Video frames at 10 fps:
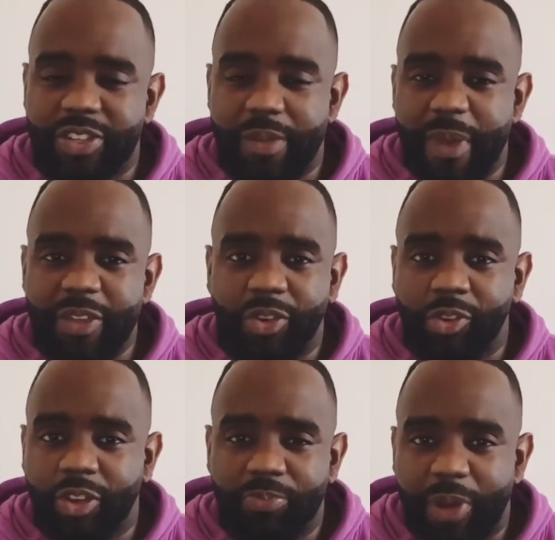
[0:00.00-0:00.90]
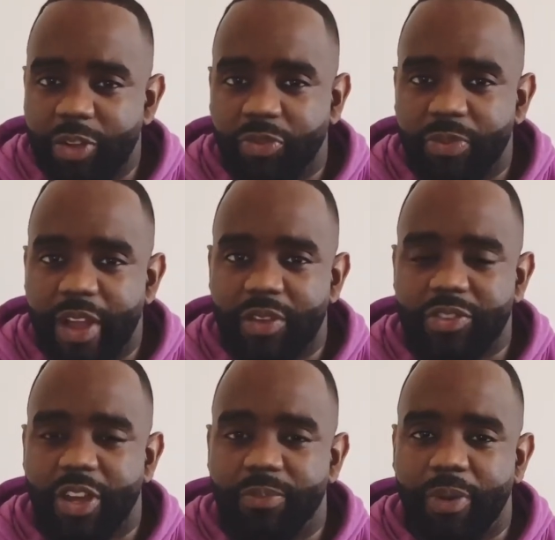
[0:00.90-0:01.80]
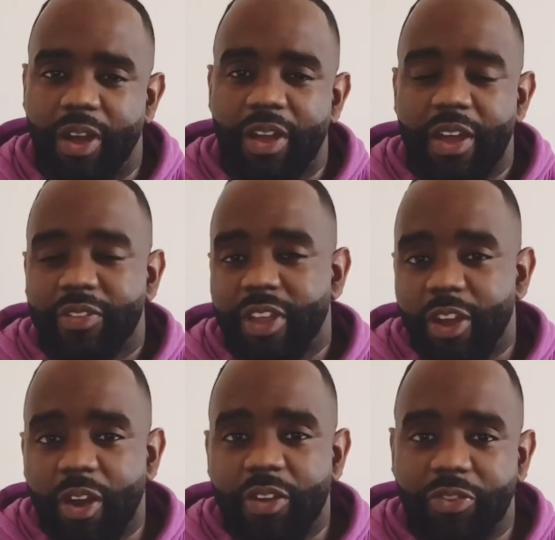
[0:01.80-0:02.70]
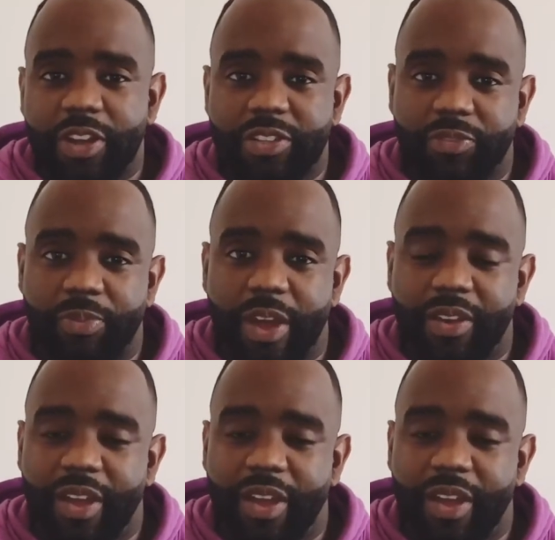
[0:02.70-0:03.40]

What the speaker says: they may not look much from the outside, but they are effective, man.